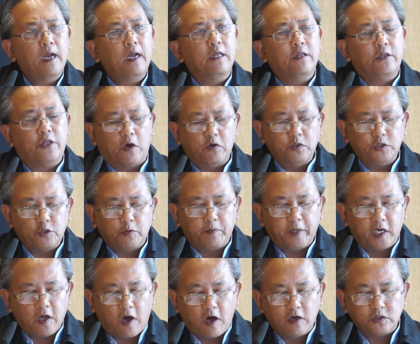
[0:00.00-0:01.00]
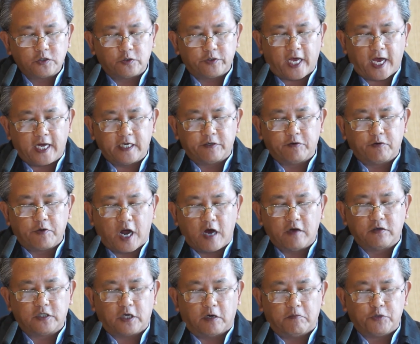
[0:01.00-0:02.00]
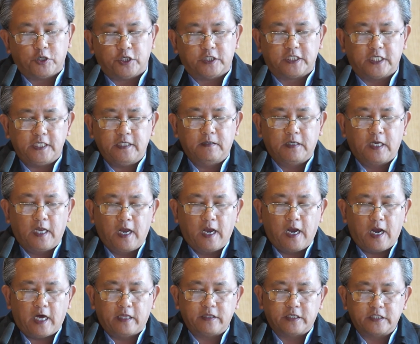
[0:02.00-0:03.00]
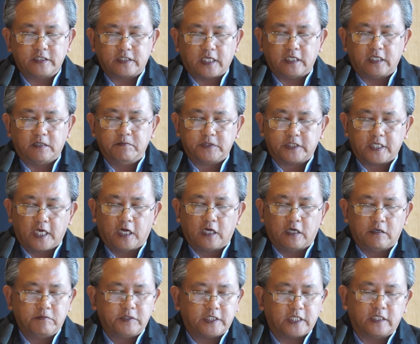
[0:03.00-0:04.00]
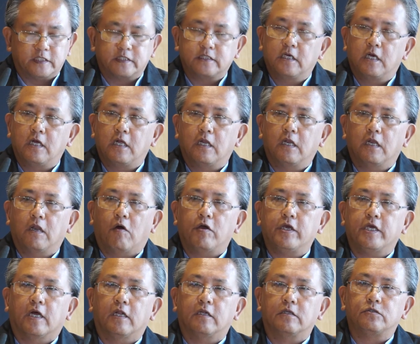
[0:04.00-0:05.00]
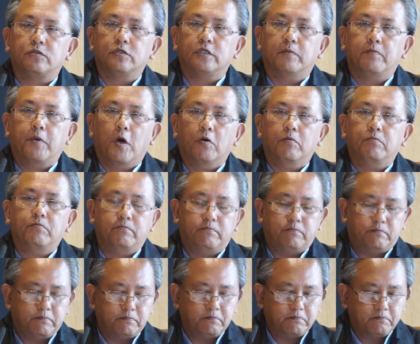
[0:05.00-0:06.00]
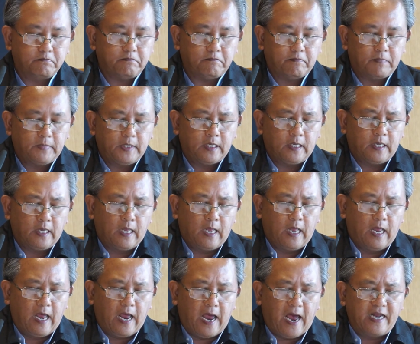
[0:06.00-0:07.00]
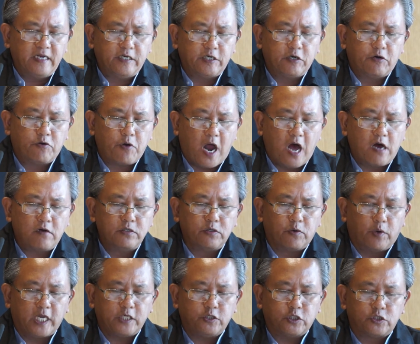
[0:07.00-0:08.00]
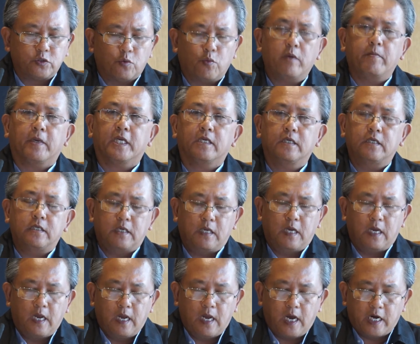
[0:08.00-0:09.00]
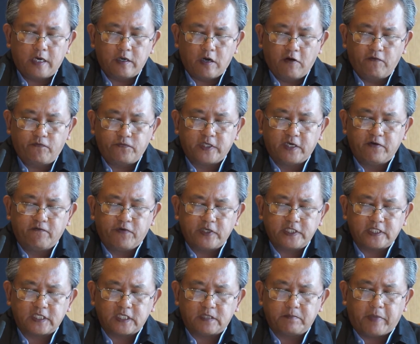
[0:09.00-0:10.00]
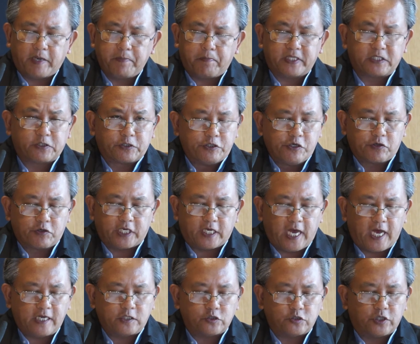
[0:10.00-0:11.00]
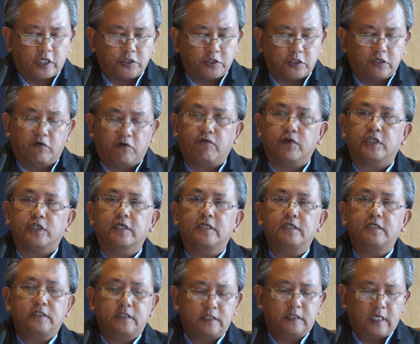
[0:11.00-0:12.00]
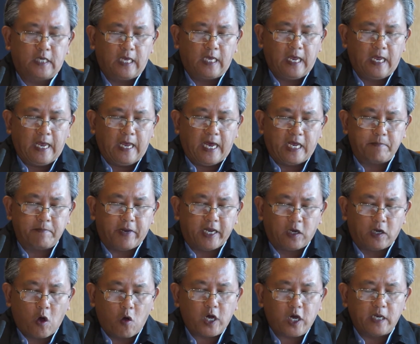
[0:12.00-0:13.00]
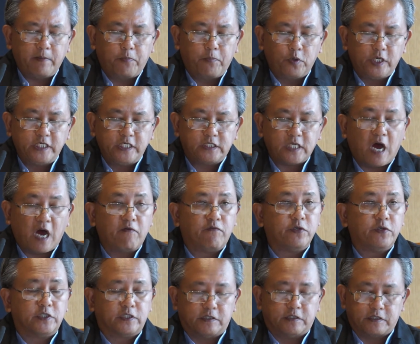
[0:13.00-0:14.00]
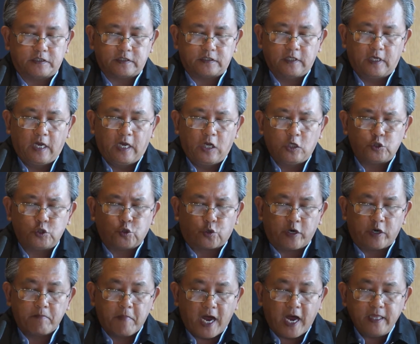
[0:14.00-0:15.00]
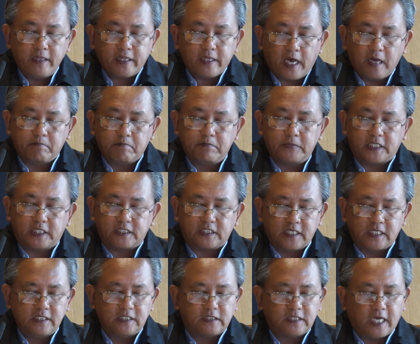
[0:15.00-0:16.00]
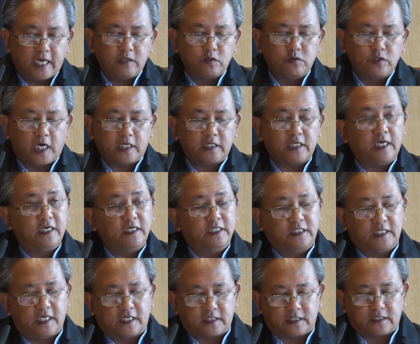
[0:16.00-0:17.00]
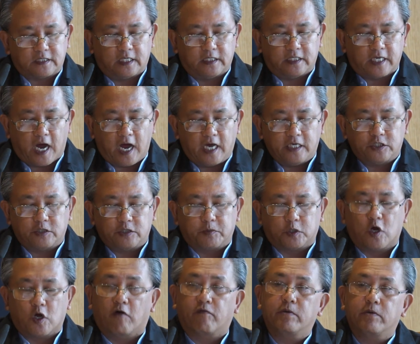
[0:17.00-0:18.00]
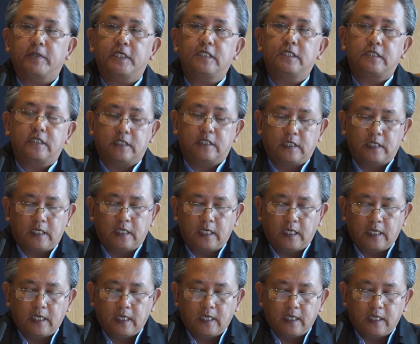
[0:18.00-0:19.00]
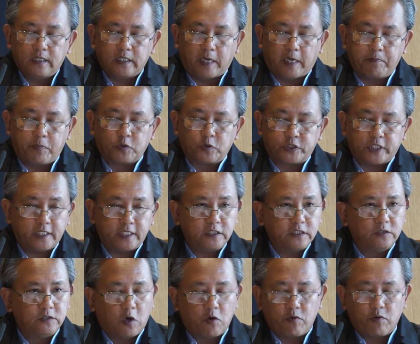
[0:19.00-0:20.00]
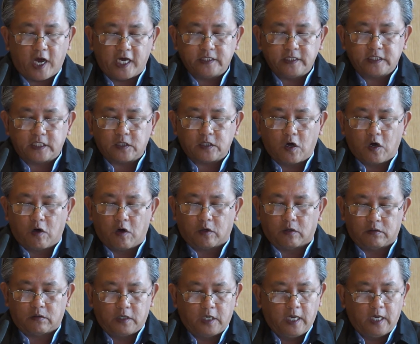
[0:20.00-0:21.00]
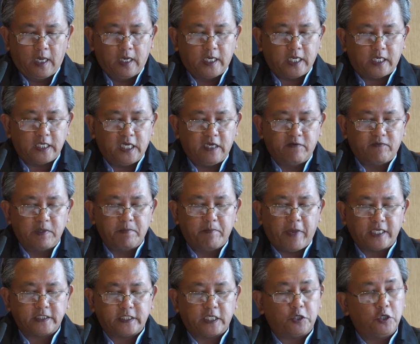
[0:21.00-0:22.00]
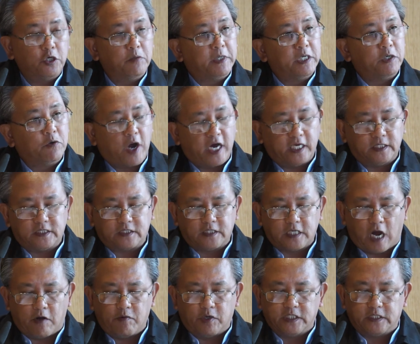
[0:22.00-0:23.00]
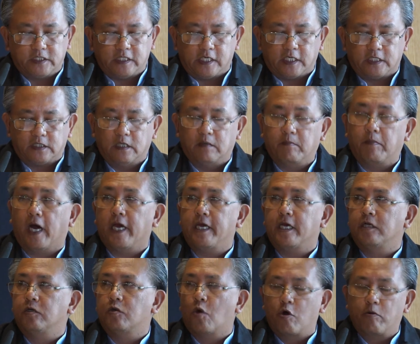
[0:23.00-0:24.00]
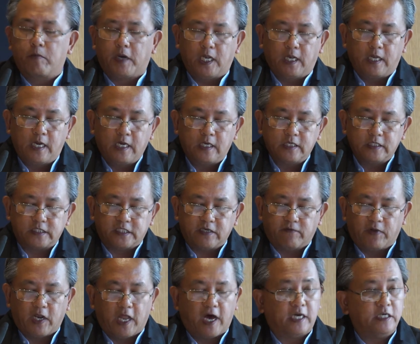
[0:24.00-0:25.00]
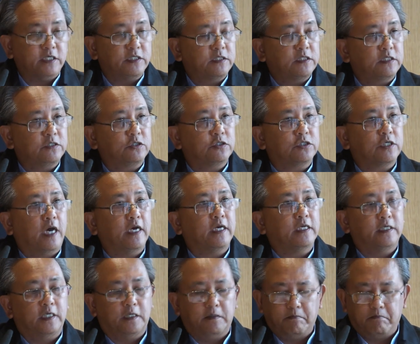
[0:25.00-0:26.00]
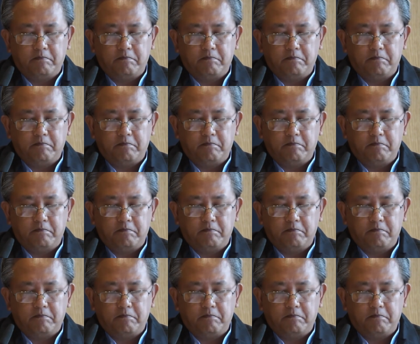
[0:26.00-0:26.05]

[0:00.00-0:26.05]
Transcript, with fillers: Those who belong to the underground community understand themselves as loyal to the Pope. Underground religious women are often visited by Patriotic Association officials and by local police officers to remind them that since they do not exist in the eyes of the government, they possess no rights at all not even basic human rights guaranteed by a normal, civilized society.